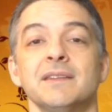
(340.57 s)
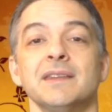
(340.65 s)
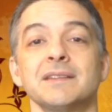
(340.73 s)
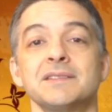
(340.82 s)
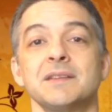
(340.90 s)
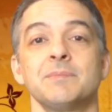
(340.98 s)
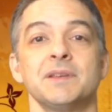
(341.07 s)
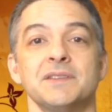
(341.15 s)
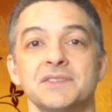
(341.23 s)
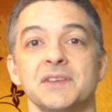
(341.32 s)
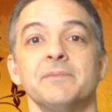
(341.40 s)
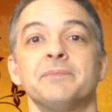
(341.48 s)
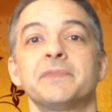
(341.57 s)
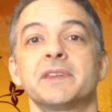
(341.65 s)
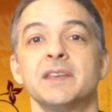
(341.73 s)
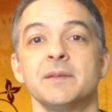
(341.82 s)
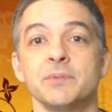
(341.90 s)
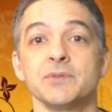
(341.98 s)
Next tip is
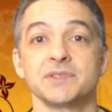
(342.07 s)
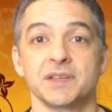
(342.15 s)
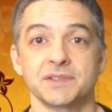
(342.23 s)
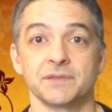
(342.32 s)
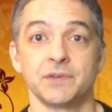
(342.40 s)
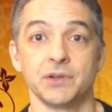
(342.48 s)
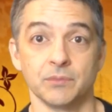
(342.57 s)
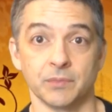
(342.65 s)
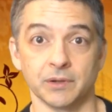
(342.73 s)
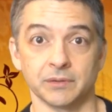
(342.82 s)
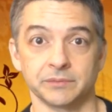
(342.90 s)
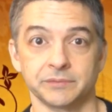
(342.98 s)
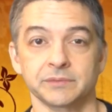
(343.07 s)
keep your sense of humor.